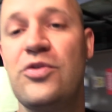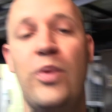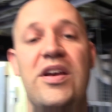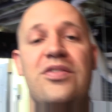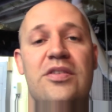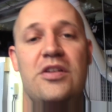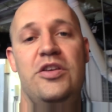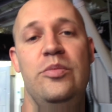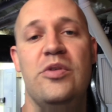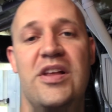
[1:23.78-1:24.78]
waste that
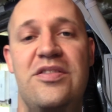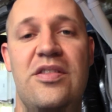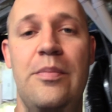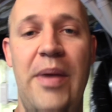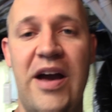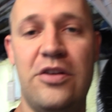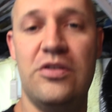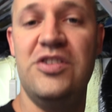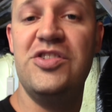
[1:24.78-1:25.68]
accumulates in the bag during